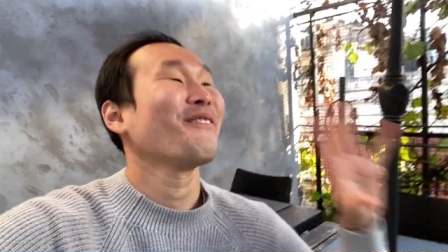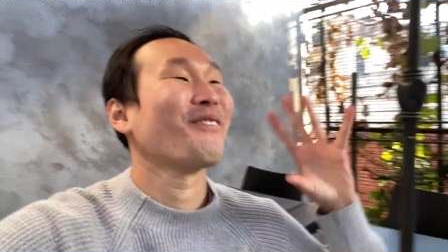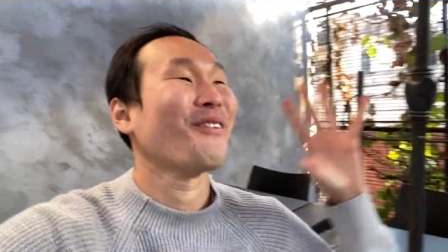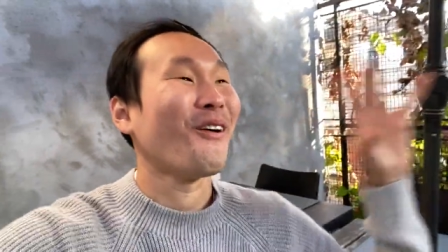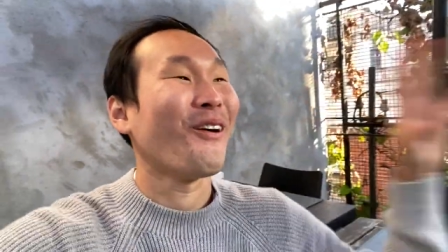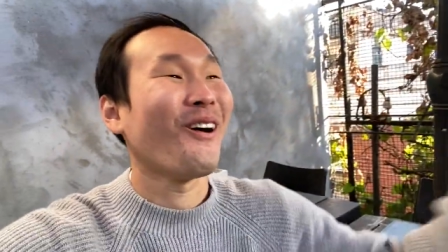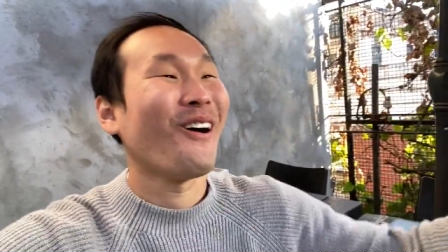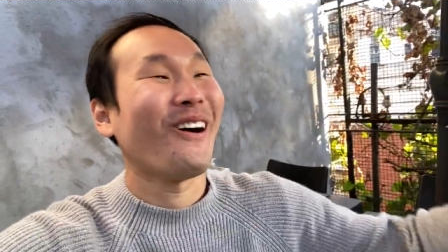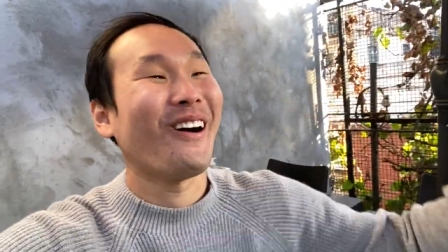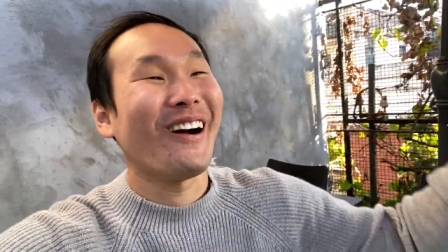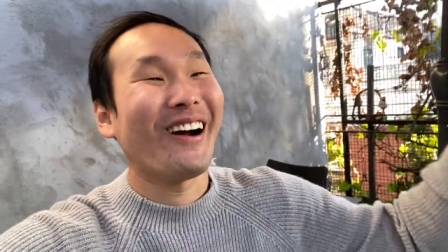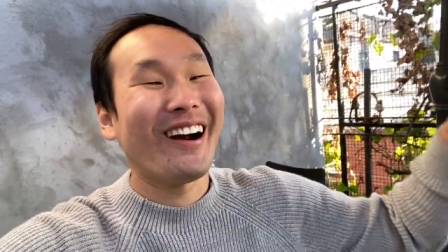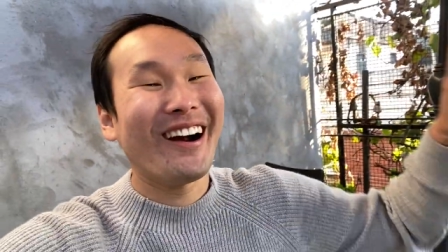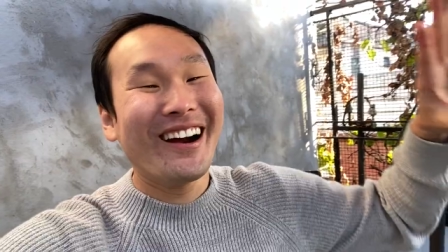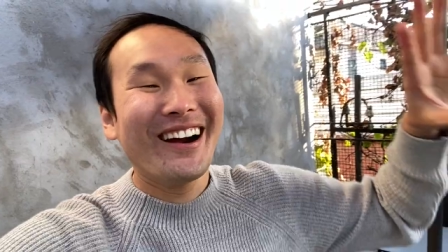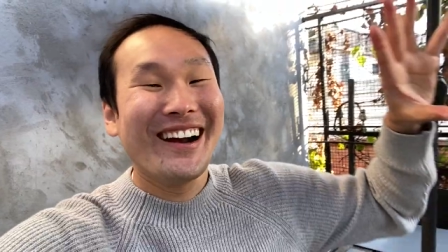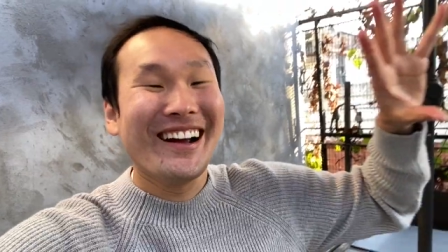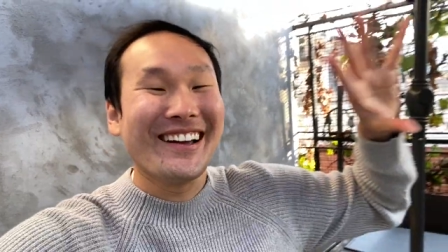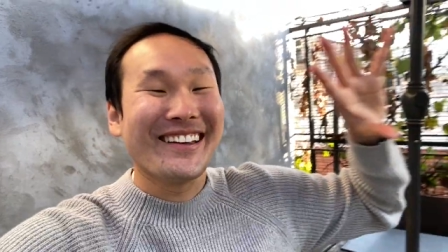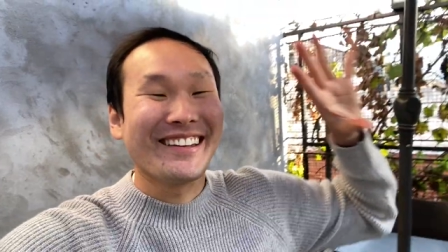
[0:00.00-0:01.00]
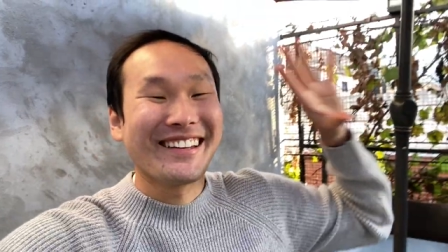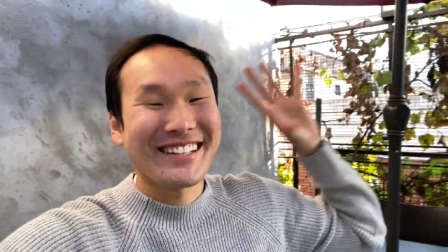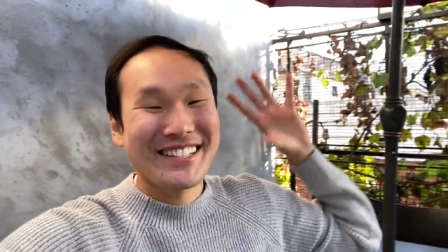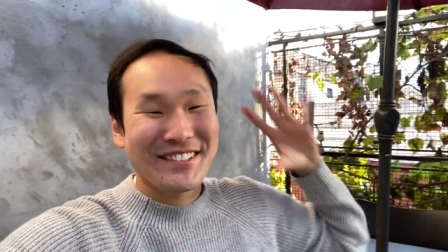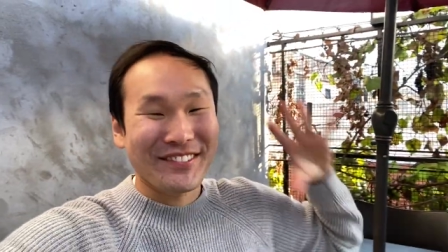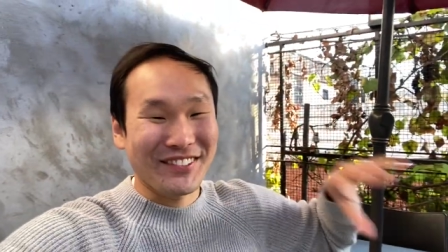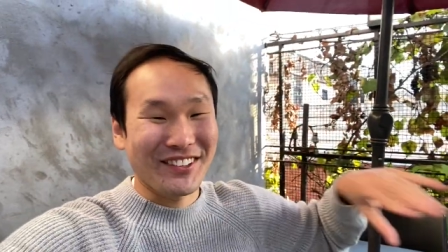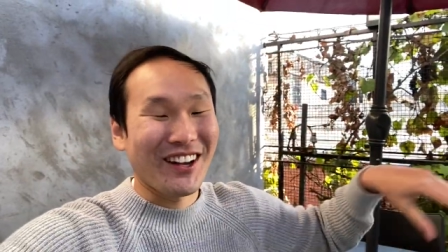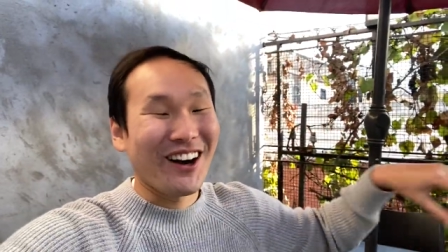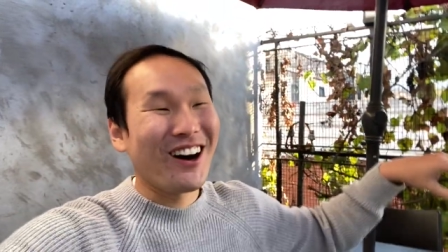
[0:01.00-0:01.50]
for this
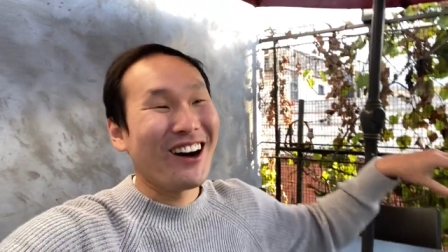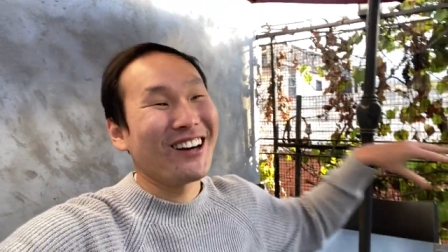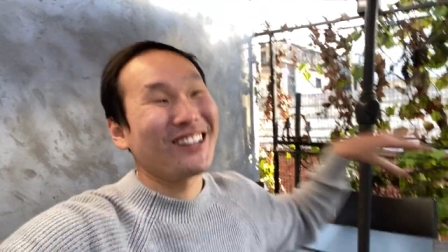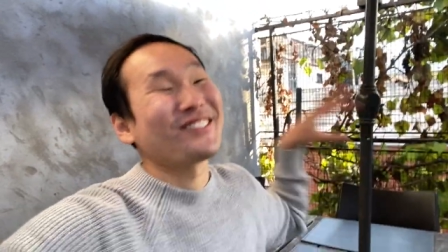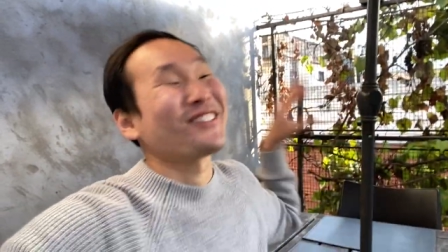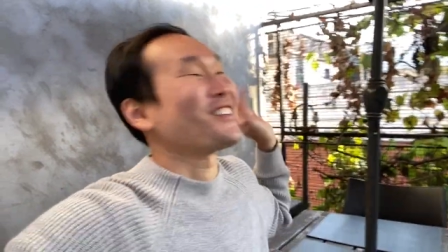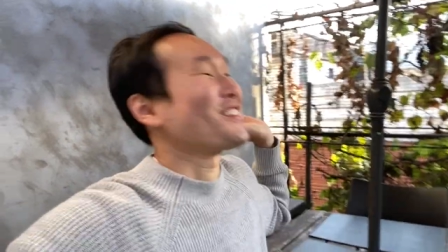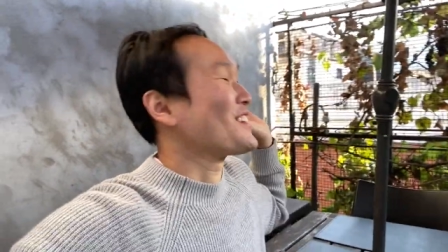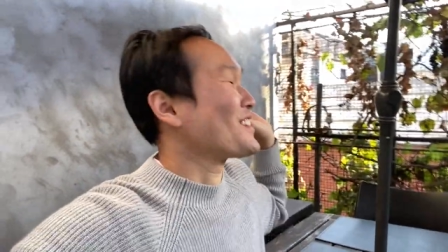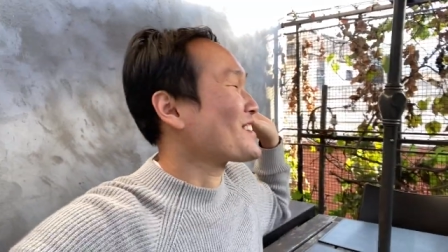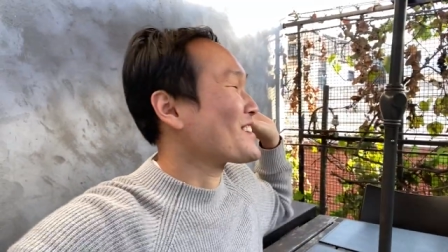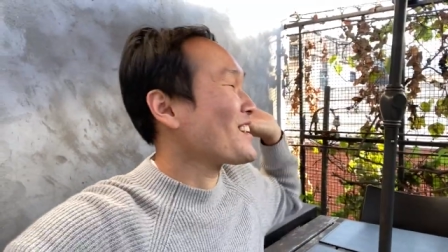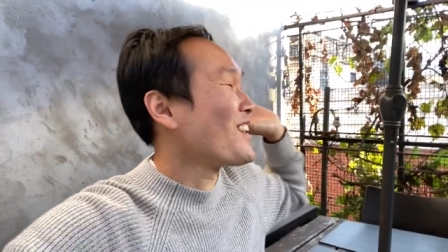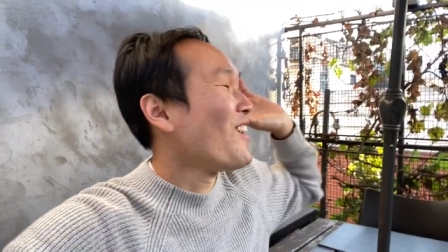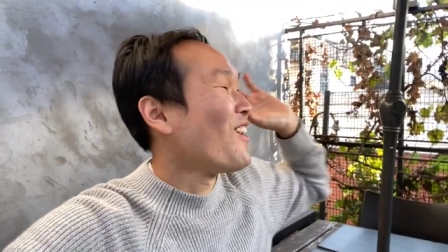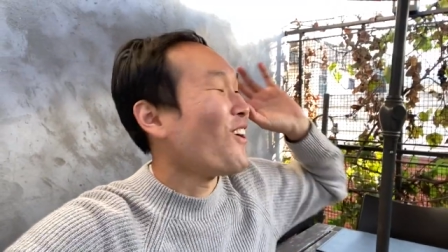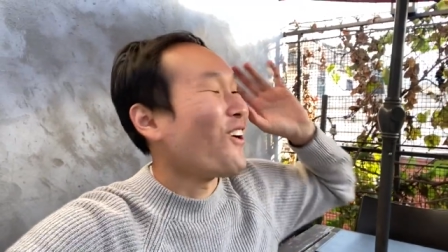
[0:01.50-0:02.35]
vlog for this